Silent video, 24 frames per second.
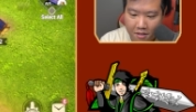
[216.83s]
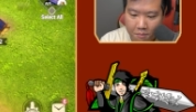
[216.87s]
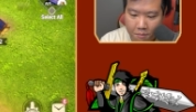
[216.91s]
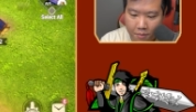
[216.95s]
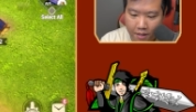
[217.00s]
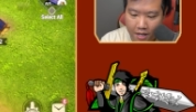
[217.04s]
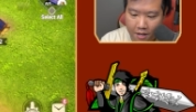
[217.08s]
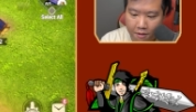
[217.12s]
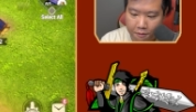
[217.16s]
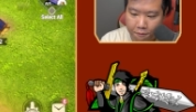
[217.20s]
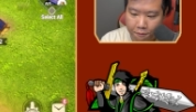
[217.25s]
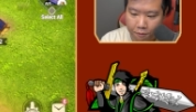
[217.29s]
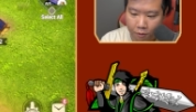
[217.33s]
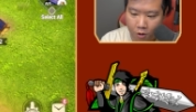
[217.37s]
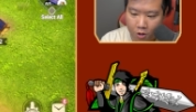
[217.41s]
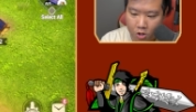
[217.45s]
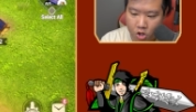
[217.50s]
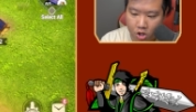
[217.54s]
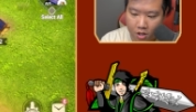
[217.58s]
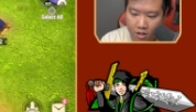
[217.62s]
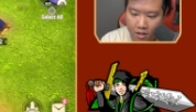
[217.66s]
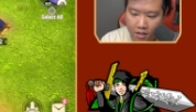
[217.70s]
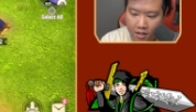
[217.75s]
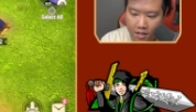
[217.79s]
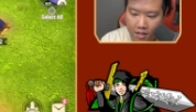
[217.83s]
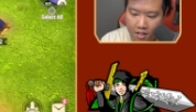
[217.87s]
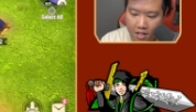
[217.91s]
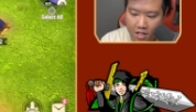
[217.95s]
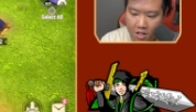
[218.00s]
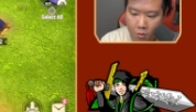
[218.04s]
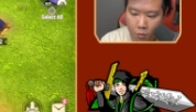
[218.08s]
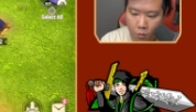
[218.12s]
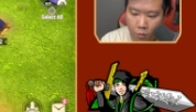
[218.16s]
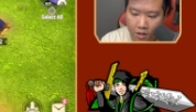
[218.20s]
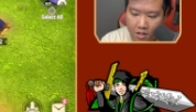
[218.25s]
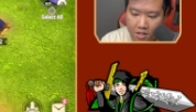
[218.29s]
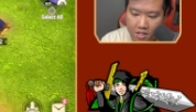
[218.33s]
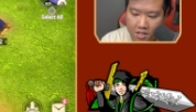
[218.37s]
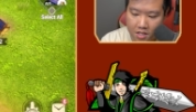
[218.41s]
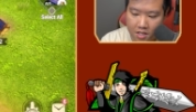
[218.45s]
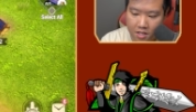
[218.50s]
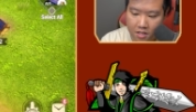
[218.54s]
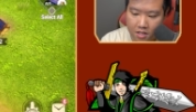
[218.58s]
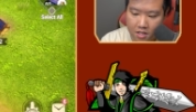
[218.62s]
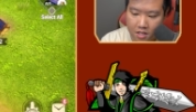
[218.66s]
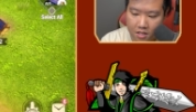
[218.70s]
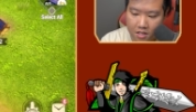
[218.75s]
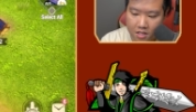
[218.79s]
but unfortunately, it
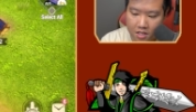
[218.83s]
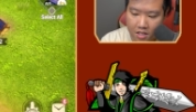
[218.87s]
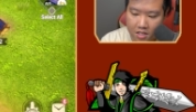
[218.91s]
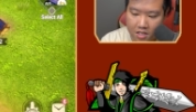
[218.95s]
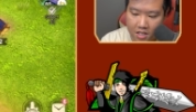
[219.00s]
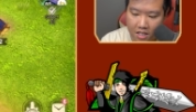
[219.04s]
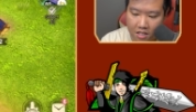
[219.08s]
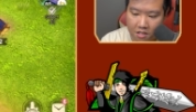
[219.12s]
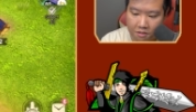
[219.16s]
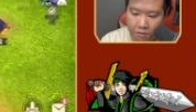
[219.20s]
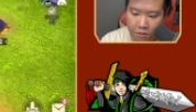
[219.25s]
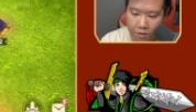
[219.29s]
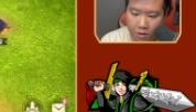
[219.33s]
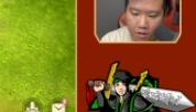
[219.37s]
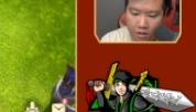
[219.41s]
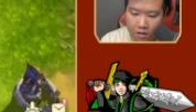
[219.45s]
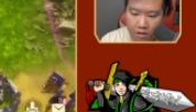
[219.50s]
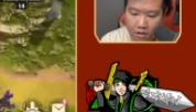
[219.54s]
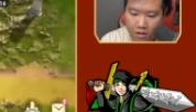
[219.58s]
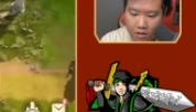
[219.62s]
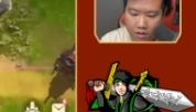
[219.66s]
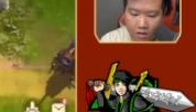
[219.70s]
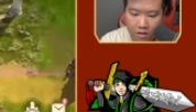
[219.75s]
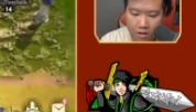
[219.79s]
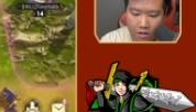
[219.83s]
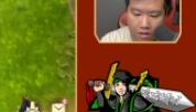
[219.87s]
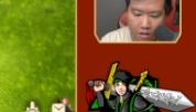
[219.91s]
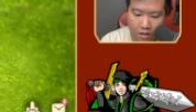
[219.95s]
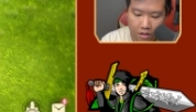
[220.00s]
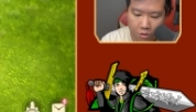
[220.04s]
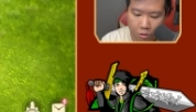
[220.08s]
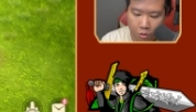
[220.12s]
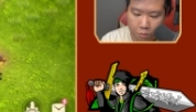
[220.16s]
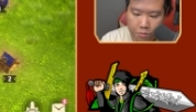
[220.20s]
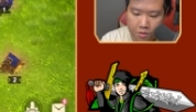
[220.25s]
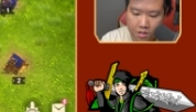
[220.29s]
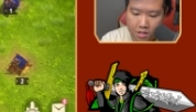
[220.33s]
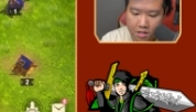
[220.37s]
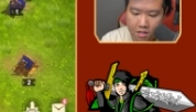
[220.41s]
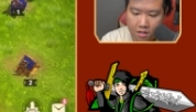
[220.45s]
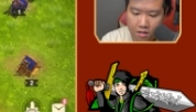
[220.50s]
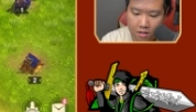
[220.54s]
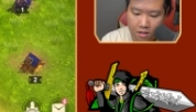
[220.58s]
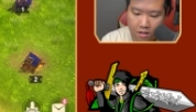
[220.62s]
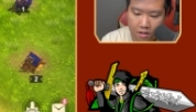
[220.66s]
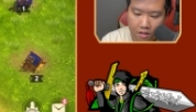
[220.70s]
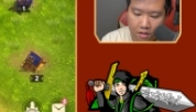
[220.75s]
wasn't successful. Oops.